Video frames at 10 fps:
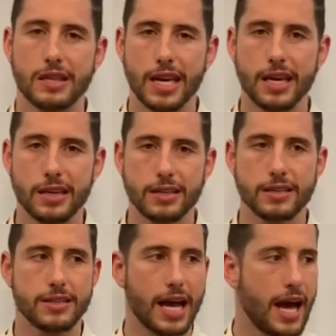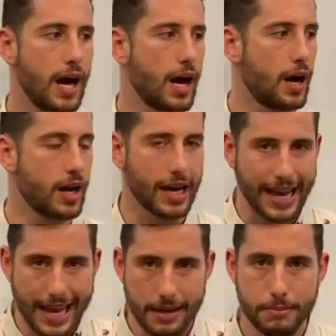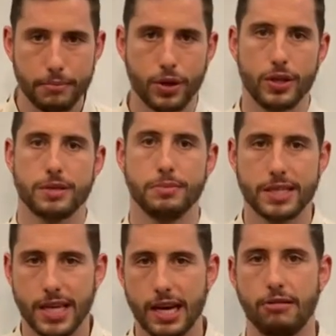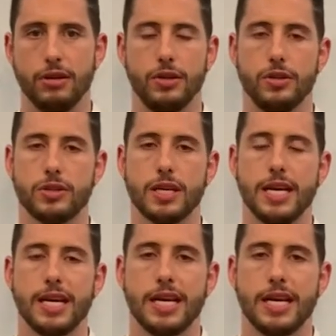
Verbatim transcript: things that are like input materials